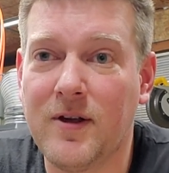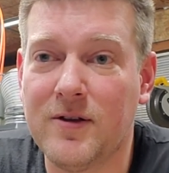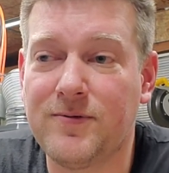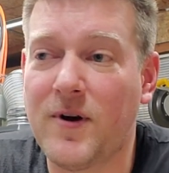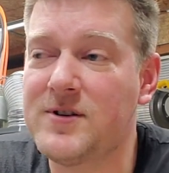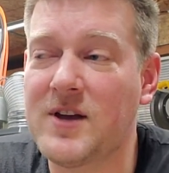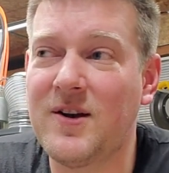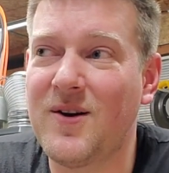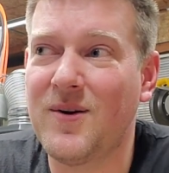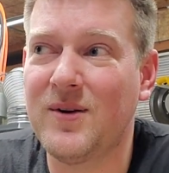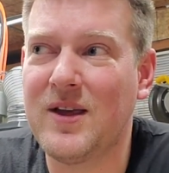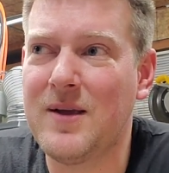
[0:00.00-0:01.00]
as far as i
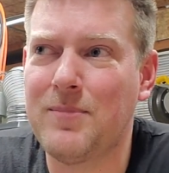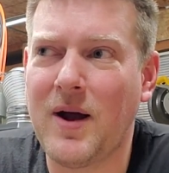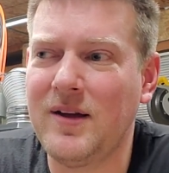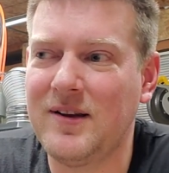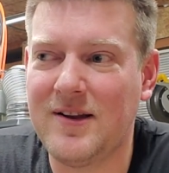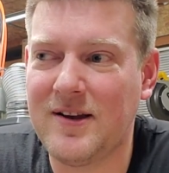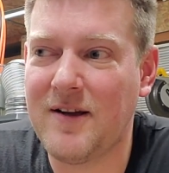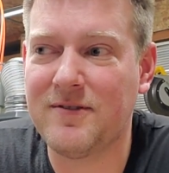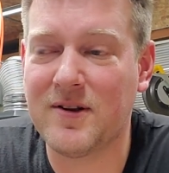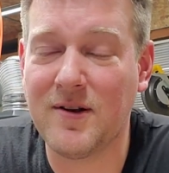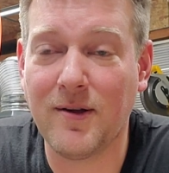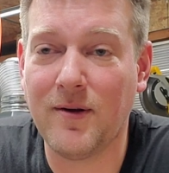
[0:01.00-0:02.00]
know he probably didn't have to